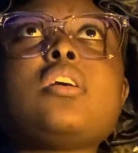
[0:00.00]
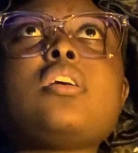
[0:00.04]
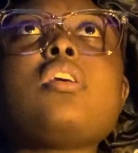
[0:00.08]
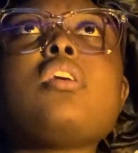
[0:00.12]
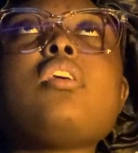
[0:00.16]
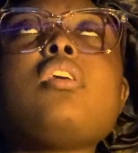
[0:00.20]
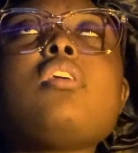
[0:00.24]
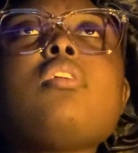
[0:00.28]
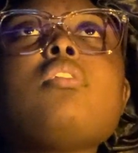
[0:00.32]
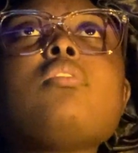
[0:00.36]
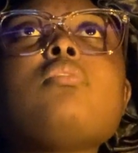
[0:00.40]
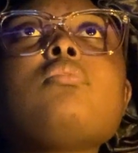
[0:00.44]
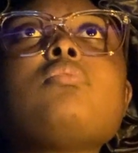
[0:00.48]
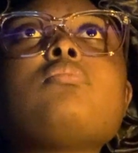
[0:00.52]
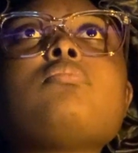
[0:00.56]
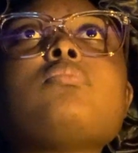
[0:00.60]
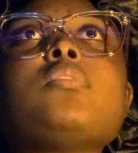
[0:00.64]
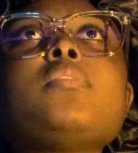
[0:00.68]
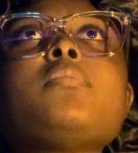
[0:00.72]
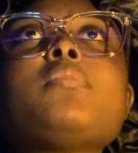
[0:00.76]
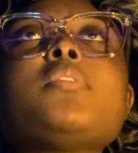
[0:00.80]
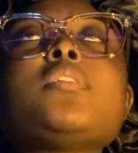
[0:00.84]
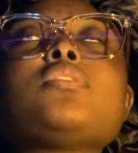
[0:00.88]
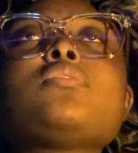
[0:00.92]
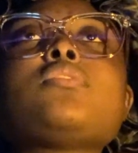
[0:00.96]
oh, we
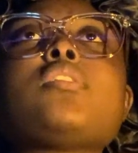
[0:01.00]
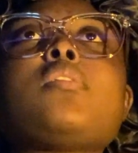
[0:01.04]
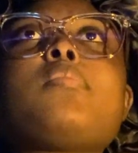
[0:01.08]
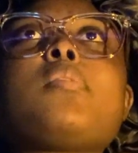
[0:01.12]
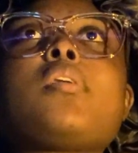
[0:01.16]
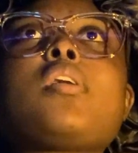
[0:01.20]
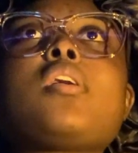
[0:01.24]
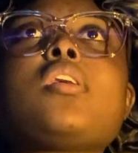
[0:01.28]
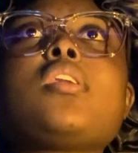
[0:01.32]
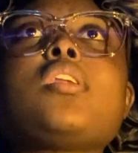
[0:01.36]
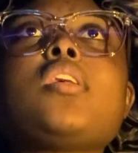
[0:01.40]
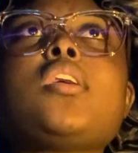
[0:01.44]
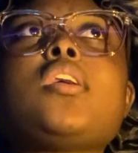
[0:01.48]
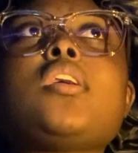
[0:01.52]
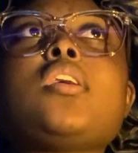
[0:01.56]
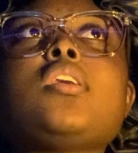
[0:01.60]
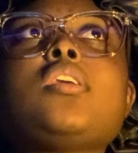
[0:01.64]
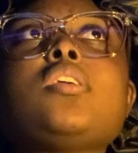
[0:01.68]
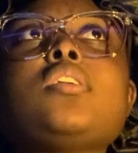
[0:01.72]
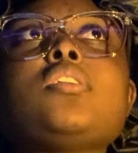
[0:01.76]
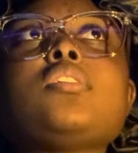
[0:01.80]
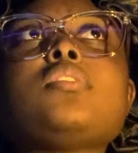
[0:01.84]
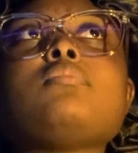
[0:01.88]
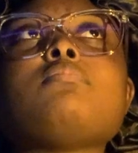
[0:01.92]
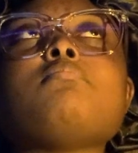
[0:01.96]
went to a party,
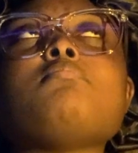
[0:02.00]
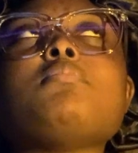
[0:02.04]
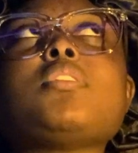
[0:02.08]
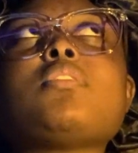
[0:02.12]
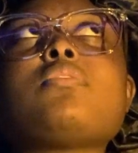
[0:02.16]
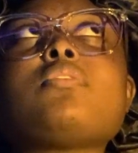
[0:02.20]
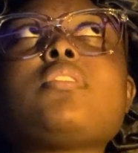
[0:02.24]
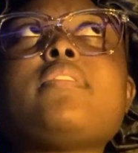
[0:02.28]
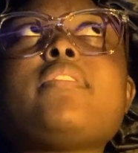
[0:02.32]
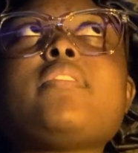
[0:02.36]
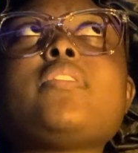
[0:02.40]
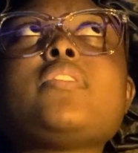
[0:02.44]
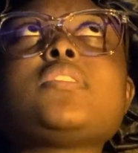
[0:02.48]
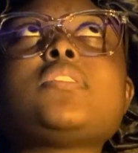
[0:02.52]
McReva